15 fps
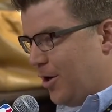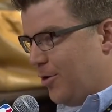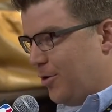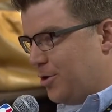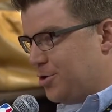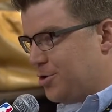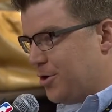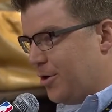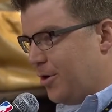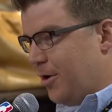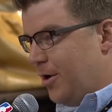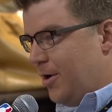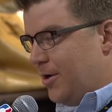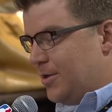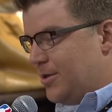County Register.
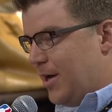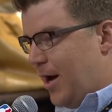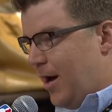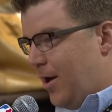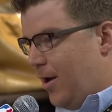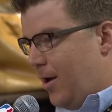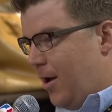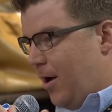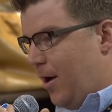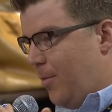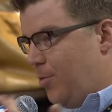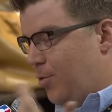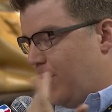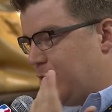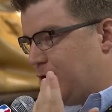Ty,
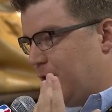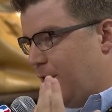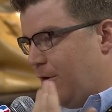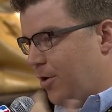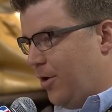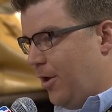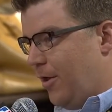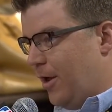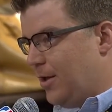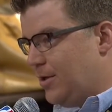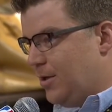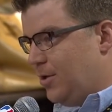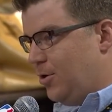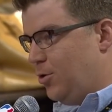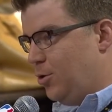you mentioned the other day that
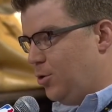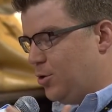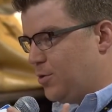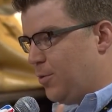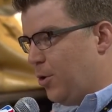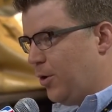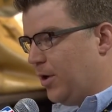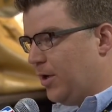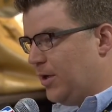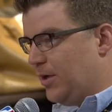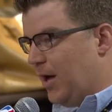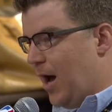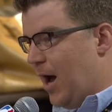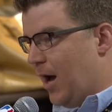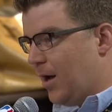you'd spoken to
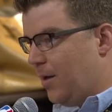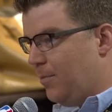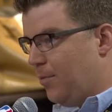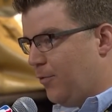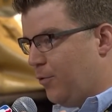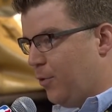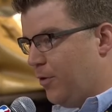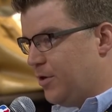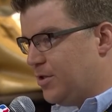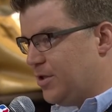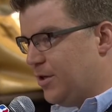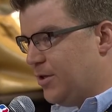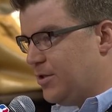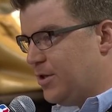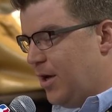Doc before the
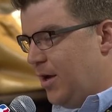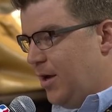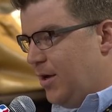series.